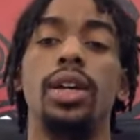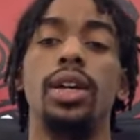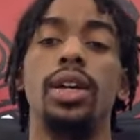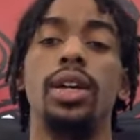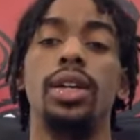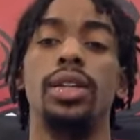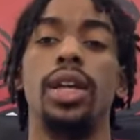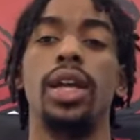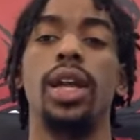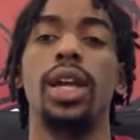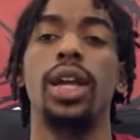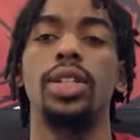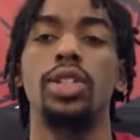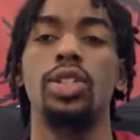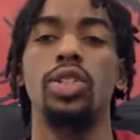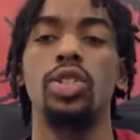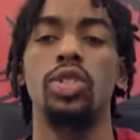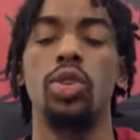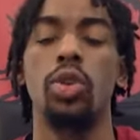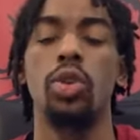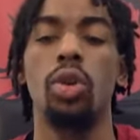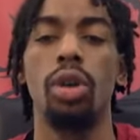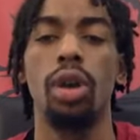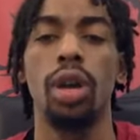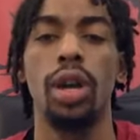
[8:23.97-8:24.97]
They like to
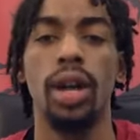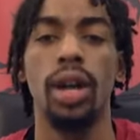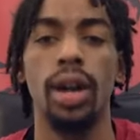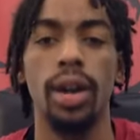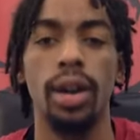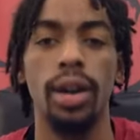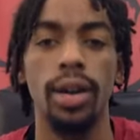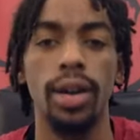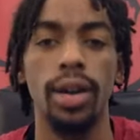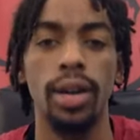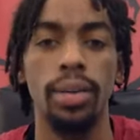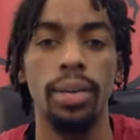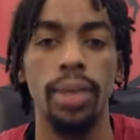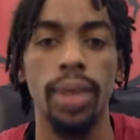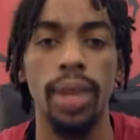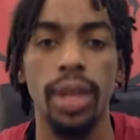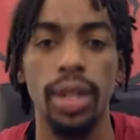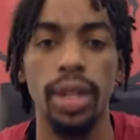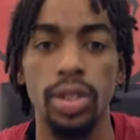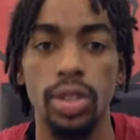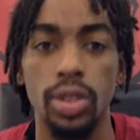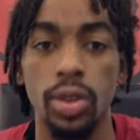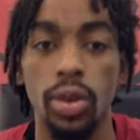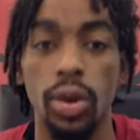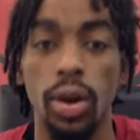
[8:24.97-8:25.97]
score in a hurry, man, and
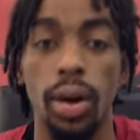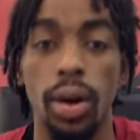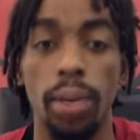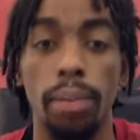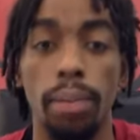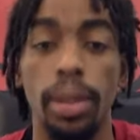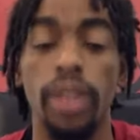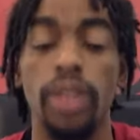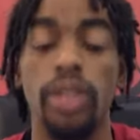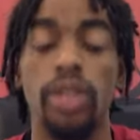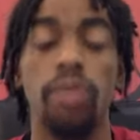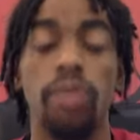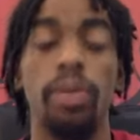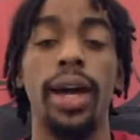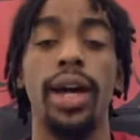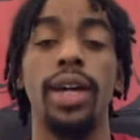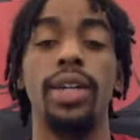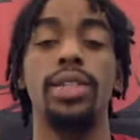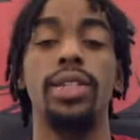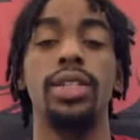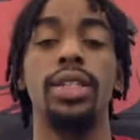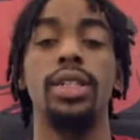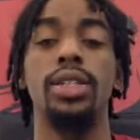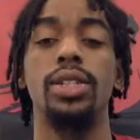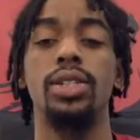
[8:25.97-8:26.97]
score a bunch of
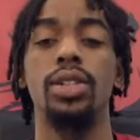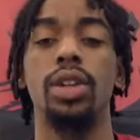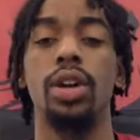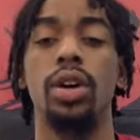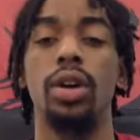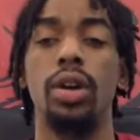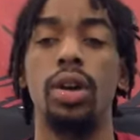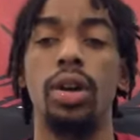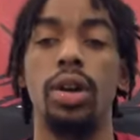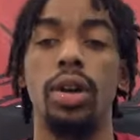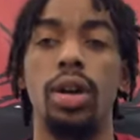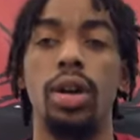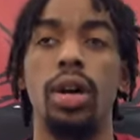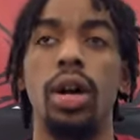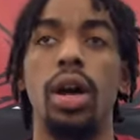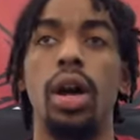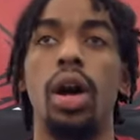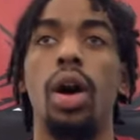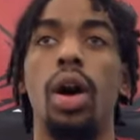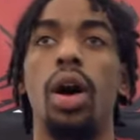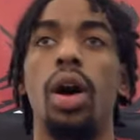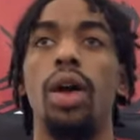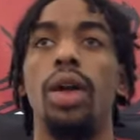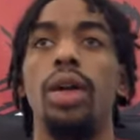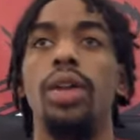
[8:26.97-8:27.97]
baskets. So
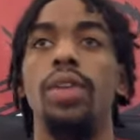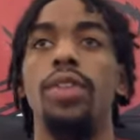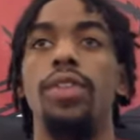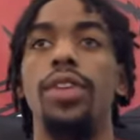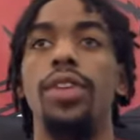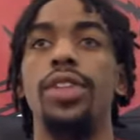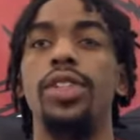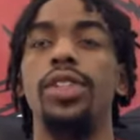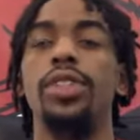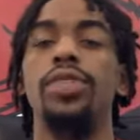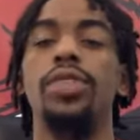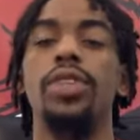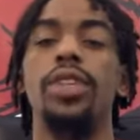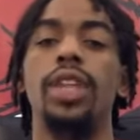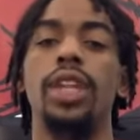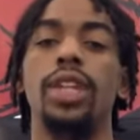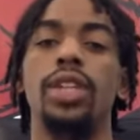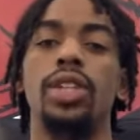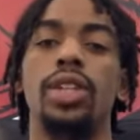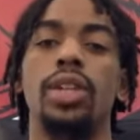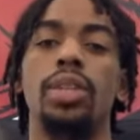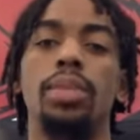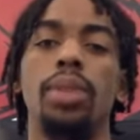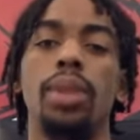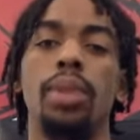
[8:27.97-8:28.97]
defensively, that's going
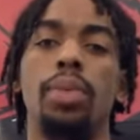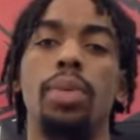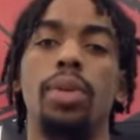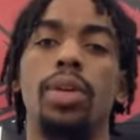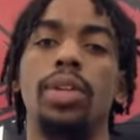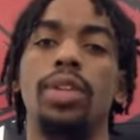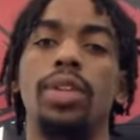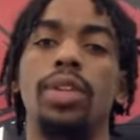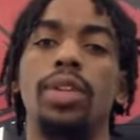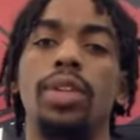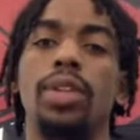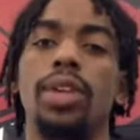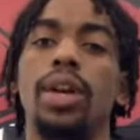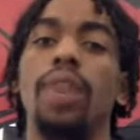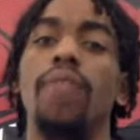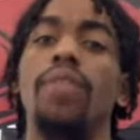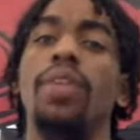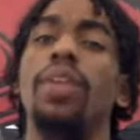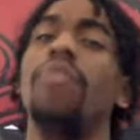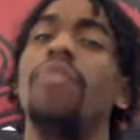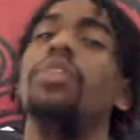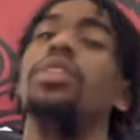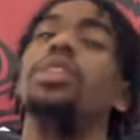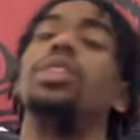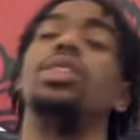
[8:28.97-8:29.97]
to be a point of
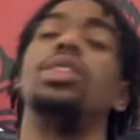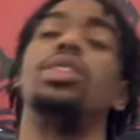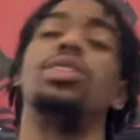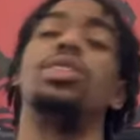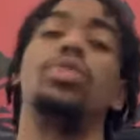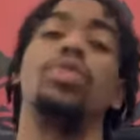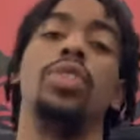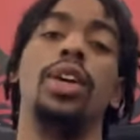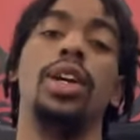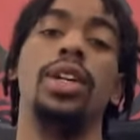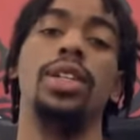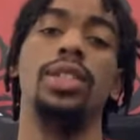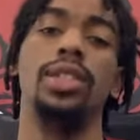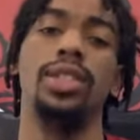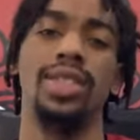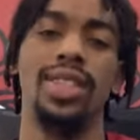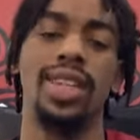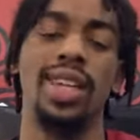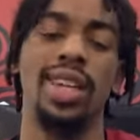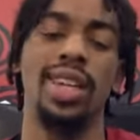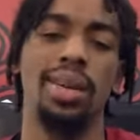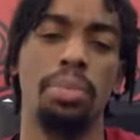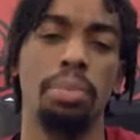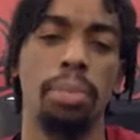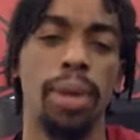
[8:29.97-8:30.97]
emphasis for us is
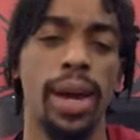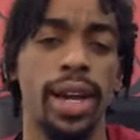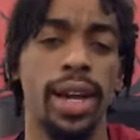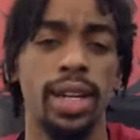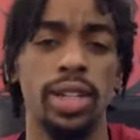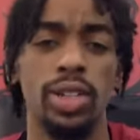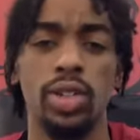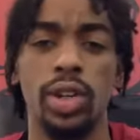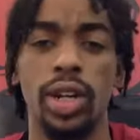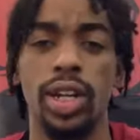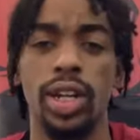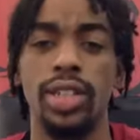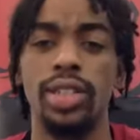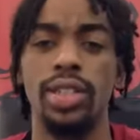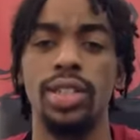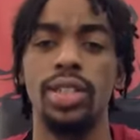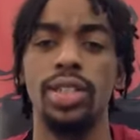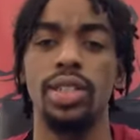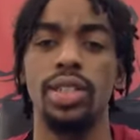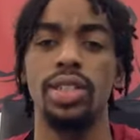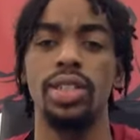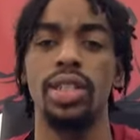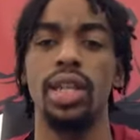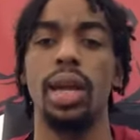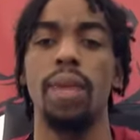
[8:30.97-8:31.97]
getting back in
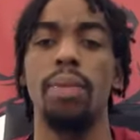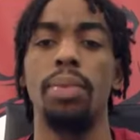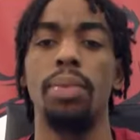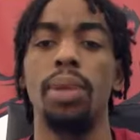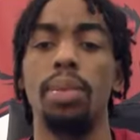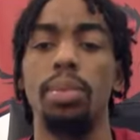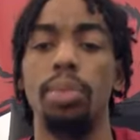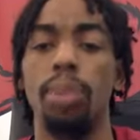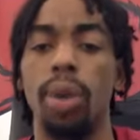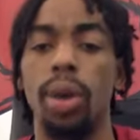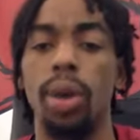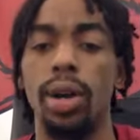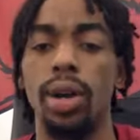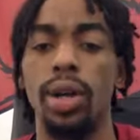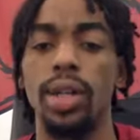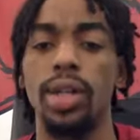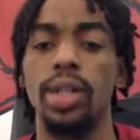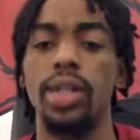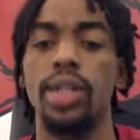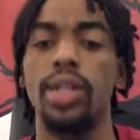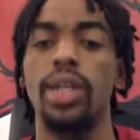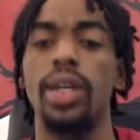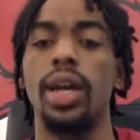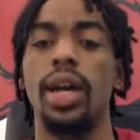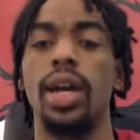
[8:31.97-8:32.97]
transition, stopping the ball early.